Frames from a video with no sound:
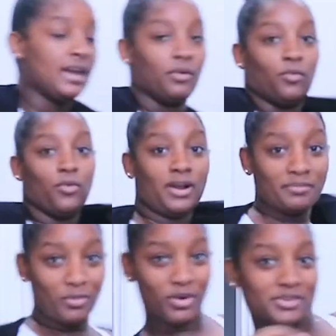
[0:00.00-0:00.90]

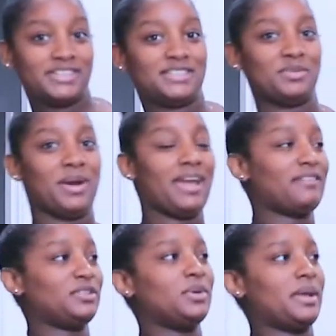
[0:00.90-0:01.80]
One more reason why I
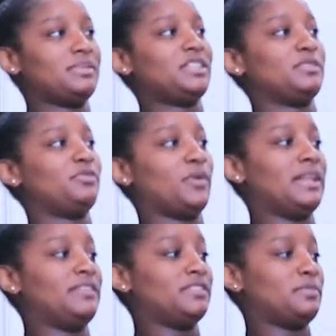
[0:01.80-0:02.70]
have to go downstairs before I leave is